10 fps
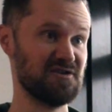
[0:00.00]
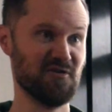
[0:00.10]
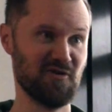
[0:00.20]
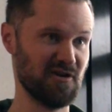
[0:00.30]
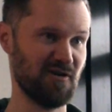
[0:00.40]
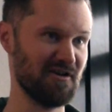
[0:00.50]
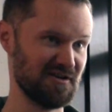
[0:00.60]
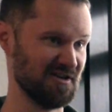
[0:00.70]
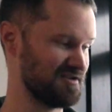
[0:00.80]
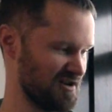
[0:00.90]
So your
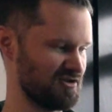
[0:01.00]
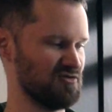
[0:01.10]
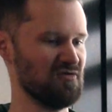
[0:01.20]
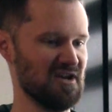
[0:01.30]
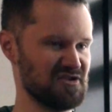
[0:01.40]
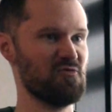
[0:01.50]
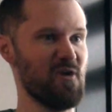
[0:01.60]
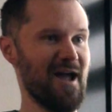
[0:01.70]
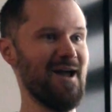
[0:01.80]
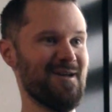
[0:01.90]
ideal texture is really a
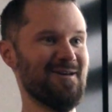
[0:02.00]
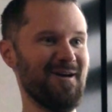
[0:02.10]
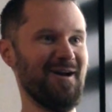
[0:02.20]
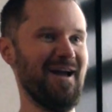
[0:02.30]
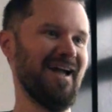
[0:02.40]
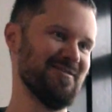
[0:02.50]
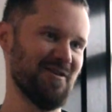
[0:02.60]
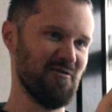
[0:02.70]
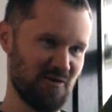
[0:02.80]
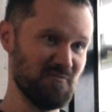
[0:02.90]
square, and,
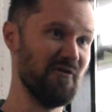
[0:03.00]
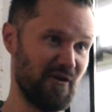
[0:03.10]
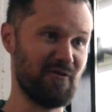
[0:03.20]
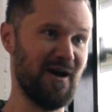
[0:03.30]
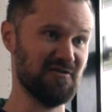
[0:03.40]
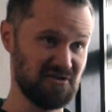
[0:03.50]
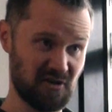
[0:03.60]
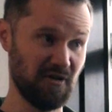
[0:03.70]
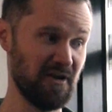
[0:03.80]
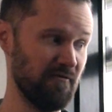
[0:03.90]
you know, you can move it around, and
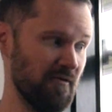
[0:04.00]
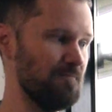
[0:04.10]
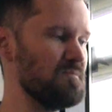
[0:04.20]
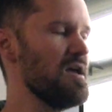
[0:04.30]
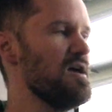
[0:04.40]
there's a whole load of them.